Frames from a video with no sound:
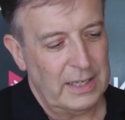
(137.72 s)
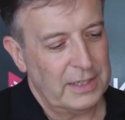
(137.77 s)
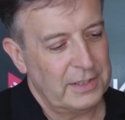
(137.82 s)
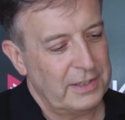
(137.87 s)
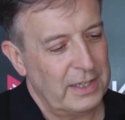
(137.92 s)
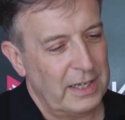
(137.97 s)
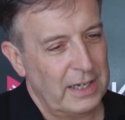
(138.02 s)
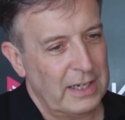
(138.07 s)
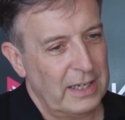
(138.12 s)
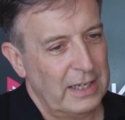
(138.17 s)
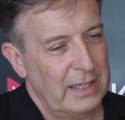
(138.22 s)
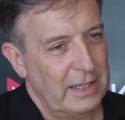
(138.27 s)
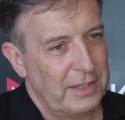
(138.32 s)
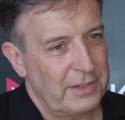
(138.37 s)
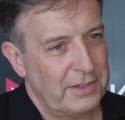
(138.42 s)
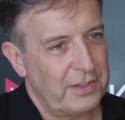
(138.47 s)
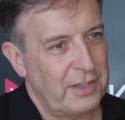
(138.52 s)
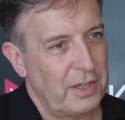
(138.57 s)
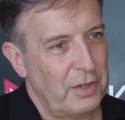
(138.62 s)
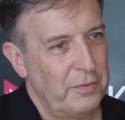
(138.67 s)
Exactly. Yeah. That's
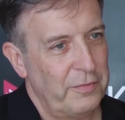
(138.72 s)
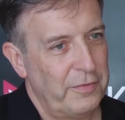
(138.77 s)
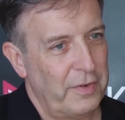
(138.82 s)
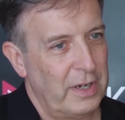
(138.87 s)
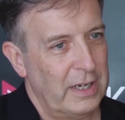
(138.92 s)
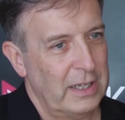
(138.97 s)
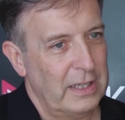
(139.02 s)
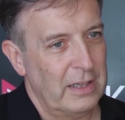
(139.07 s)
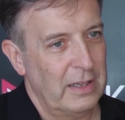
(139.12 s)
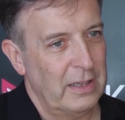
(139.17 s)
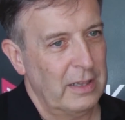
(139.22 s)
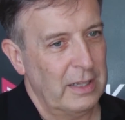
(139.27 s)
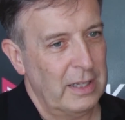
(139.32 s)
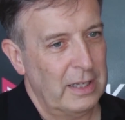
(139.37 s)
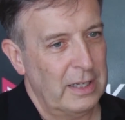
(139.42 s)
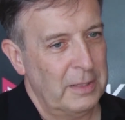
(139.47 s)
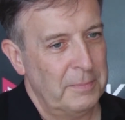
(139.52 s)
so vital.